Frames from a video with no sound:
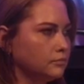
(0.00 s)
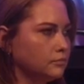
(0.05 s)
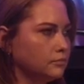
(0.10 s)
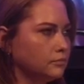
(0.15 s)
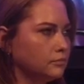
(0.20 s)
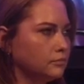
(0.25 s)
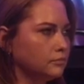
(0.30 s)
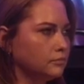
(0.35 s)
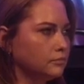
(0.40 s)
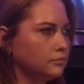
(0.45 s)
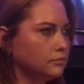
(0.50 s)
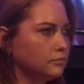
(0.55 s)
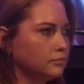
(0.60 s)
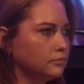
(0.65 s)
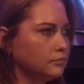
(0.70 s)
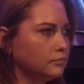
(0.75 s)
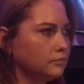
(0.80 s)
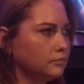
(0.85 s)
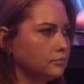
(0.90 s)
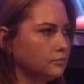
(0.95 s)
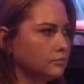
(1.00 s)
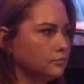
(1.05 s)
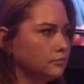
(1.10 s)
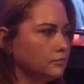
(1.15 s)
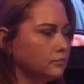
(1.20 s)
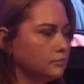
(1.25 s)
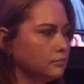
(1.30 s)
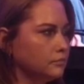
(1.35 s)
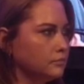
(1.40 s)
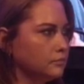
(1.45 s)

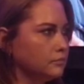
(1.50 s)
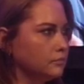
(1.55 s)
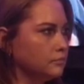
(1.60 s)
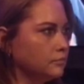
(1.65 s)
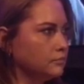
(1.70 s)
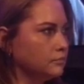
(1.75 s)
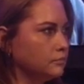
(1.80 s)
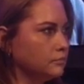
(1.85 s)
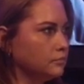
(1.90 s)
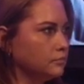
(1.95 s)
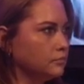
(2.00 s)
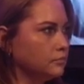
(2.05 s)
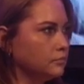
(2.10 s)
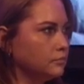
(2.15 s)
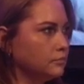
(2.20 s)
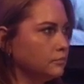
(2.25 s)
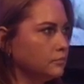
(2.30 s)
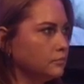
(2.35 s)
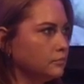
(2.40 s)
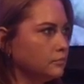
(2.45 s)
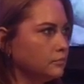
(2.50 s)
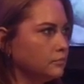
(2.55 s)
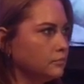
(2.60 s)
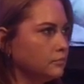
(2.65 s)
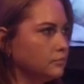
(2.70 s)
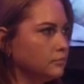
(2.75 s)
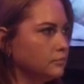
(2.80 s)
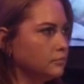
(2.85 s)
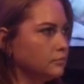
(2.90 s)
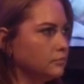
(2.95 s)

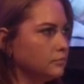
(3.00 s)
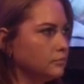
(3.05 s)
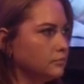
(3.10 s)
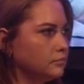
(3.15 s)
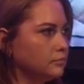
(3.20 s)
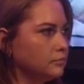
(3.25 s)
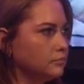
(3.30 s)
(silent)